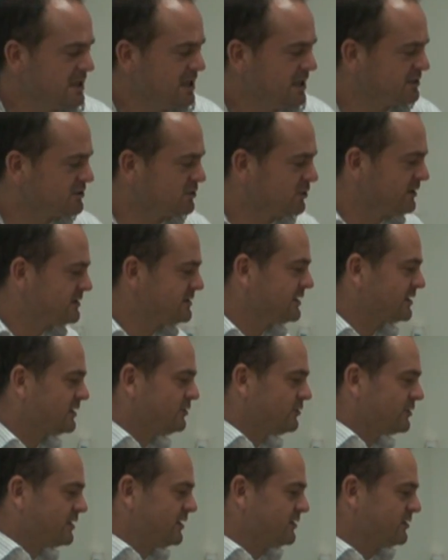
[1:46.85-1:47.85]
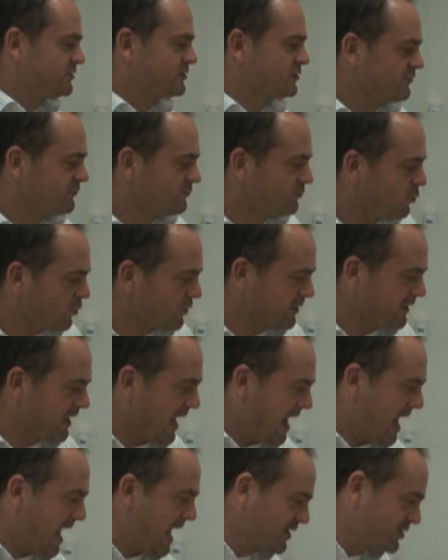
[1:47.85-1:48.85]
So let's take a look at the surfboard in
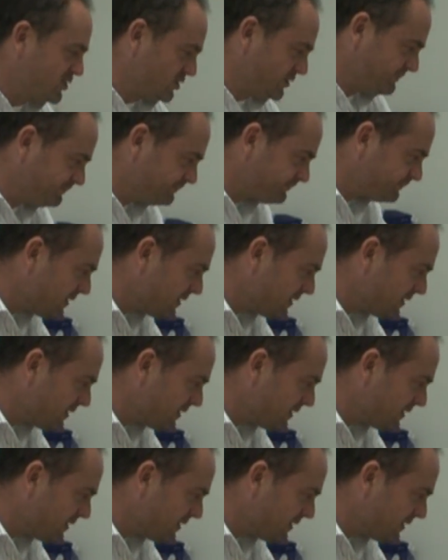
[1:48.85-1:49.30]
action.